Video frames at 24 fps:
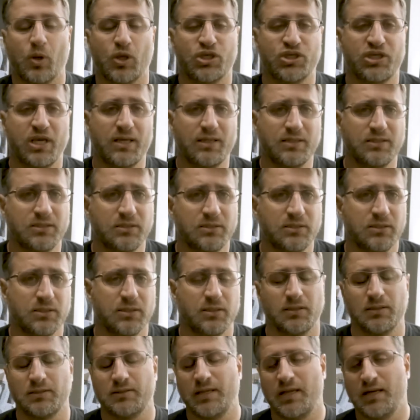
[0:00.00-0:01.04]
chest,
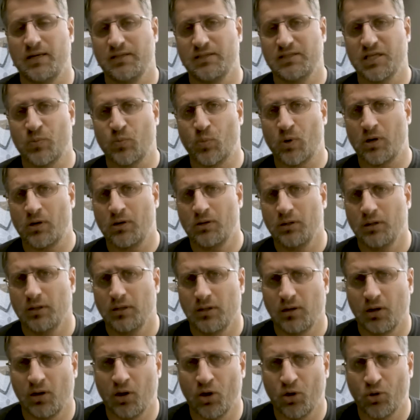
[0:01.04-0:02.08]
telling someone
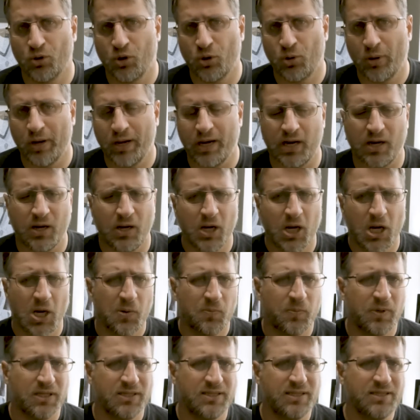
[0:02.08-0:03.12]
low on air.
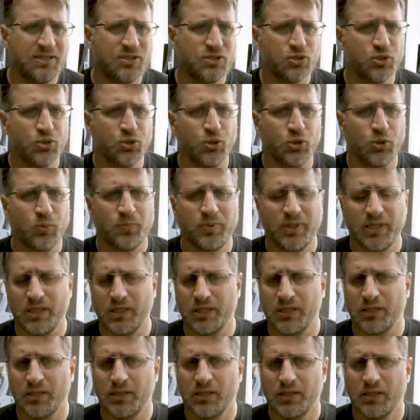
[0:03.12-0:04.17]
But this could
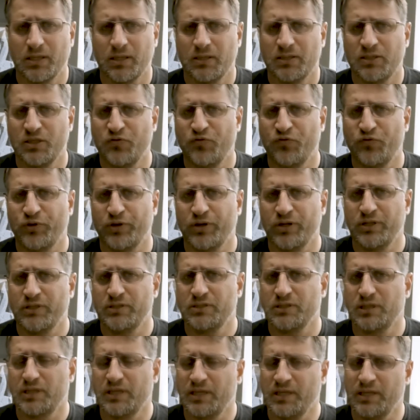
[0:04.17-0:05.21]
be
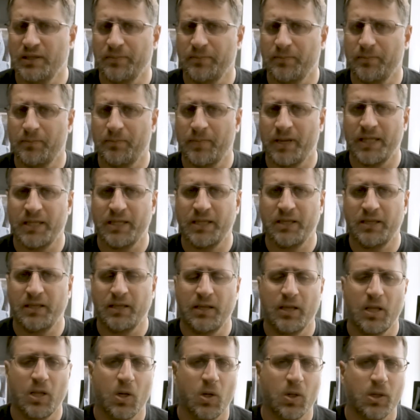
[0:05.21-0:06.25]
different in many
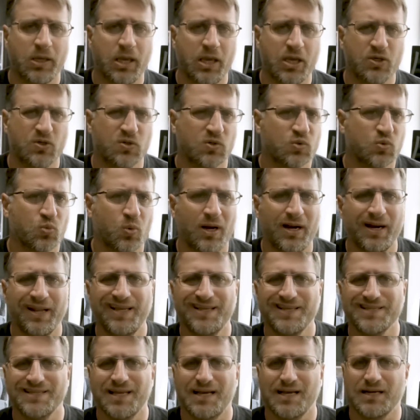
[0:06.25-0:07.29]
locations. What
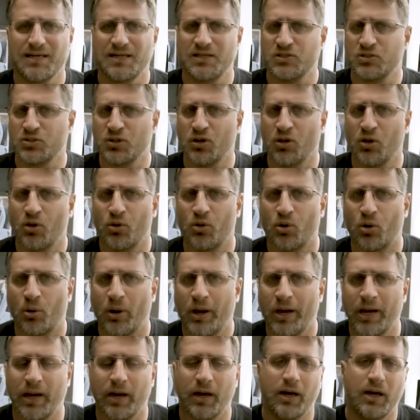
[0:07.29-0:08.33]
exactly is low on
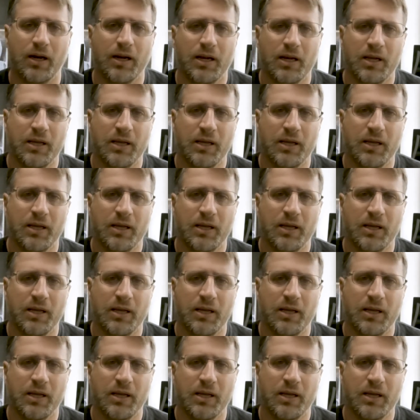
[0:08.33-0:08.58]
air?